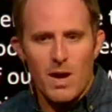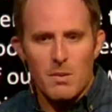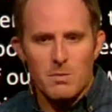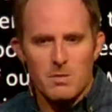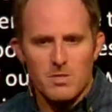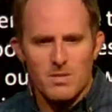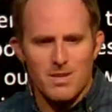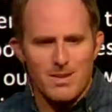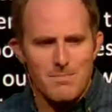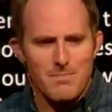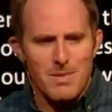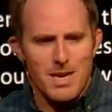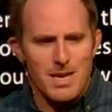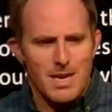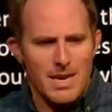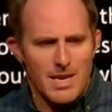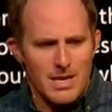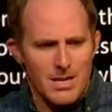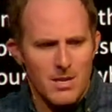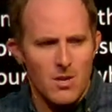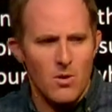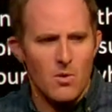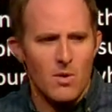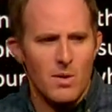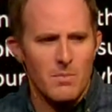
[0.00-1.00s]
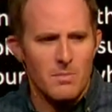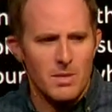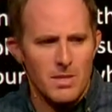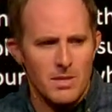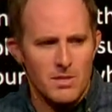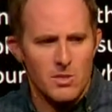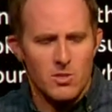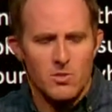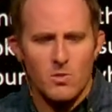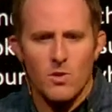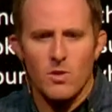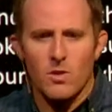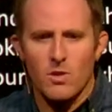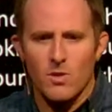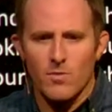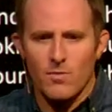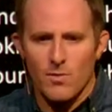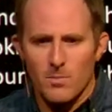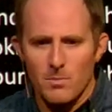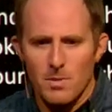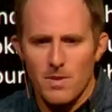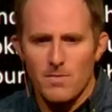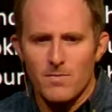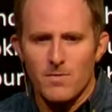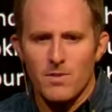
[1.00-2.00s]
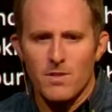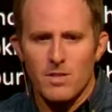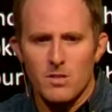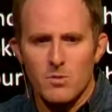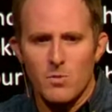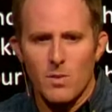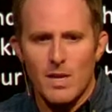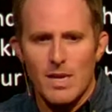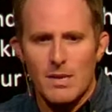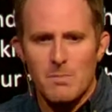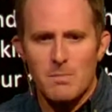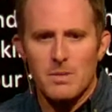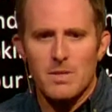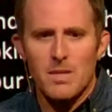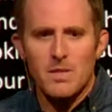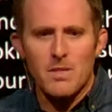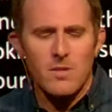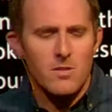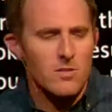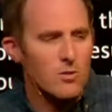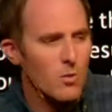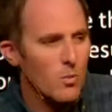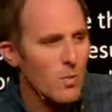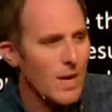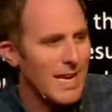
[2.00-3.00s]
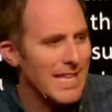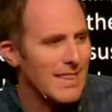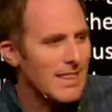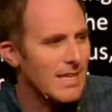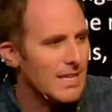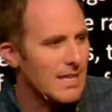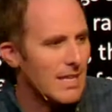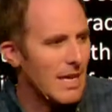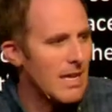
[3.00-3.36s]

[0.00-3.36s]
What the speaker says: but you're like, man, I know I'm getting stronger from lifting this weight. But then there's the weight that kind of